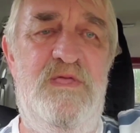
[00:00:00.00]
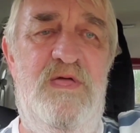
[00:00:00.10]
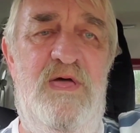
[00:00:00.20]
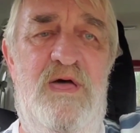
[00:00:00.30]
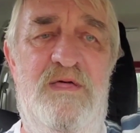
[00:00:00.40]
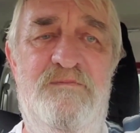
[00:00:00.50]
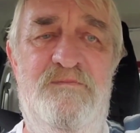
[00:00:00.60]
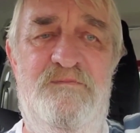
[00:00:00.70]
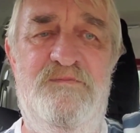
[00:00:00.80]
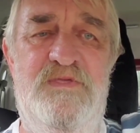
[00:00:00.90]

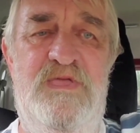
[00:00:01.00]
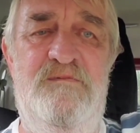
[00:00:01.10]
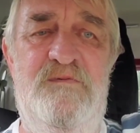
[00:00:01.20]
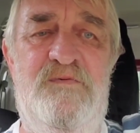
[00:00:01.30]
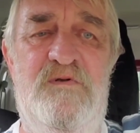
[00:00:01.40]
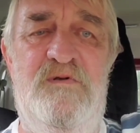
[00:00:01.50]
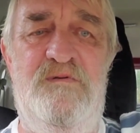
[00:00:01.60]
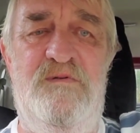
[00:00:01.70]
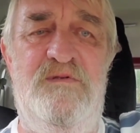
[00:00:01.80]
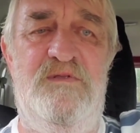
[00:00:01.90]
And even
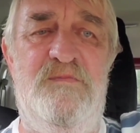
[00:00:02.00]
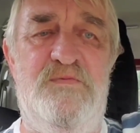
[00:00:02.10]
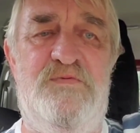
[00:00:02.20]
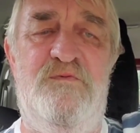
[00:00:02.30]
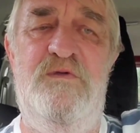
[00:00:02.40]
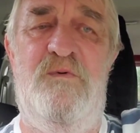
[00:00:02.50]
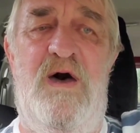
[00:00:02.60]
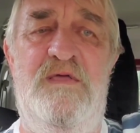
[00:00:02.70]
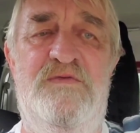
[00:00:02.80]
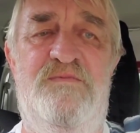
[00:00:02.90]
for the most
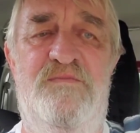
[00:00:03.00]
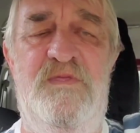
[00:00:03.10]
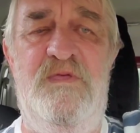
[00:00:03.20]
streetwise